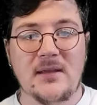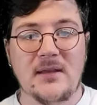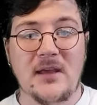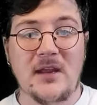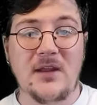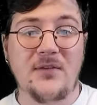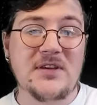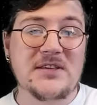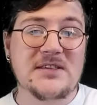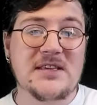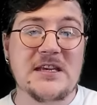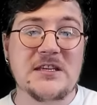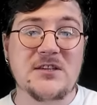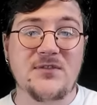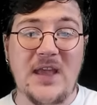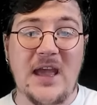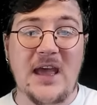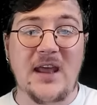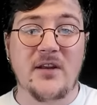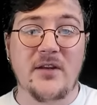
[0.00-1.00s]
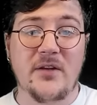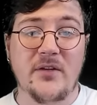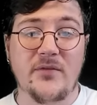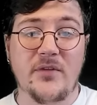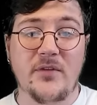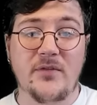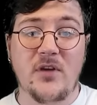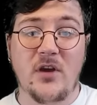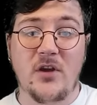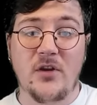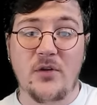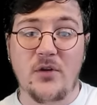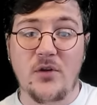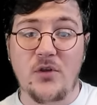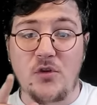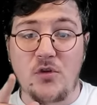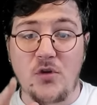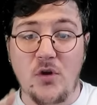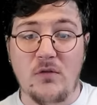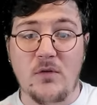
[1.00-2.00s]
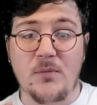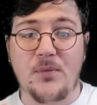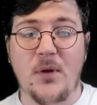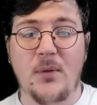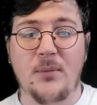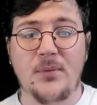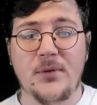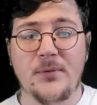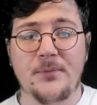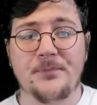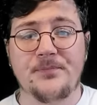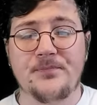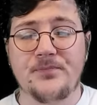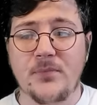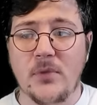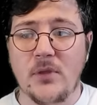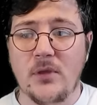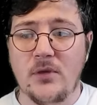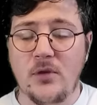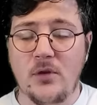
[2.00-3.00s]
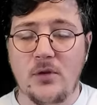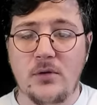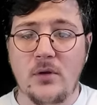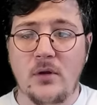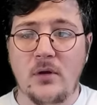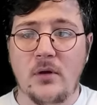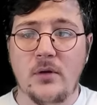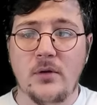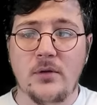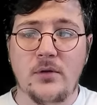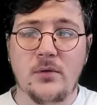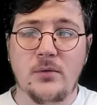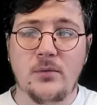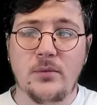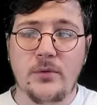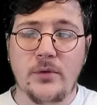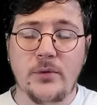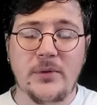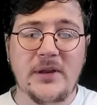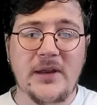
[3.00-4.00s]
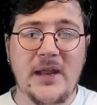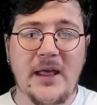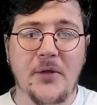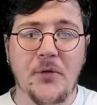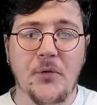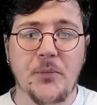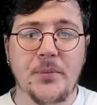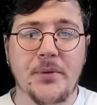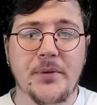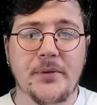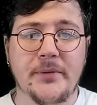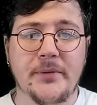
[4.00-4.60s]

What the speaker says: And in this case, they've gone, "You're a problem. You need help."